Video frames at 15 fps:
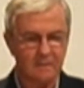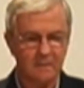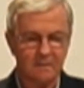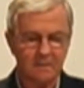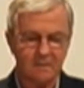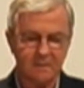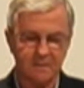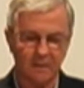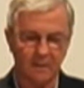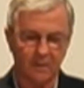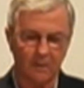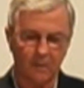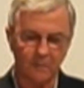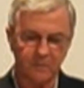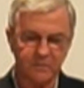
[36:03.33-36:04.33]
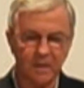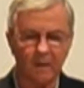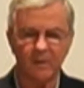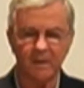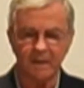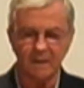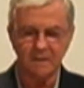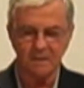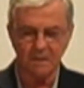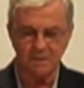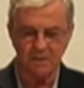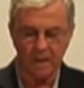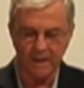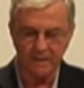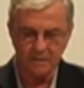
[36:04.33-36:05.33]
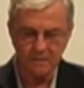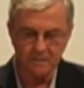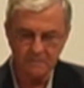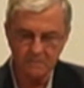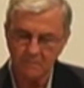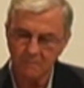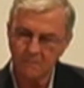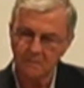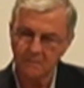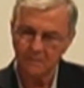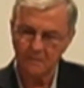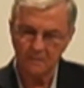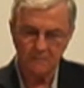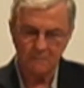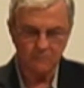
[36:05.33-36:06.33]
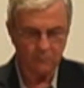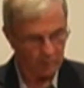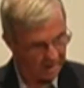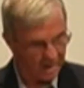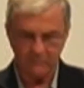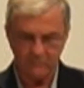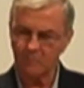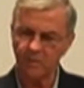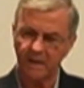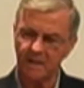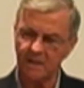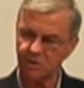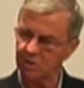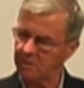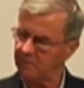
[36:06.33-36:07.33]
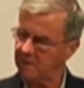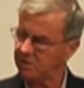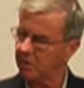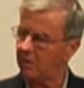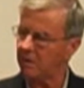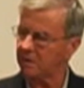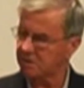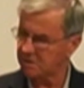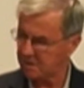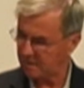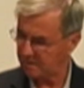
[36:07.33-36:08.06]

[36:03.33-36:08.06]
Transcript: So somebody suggests, well, everybody should be searched.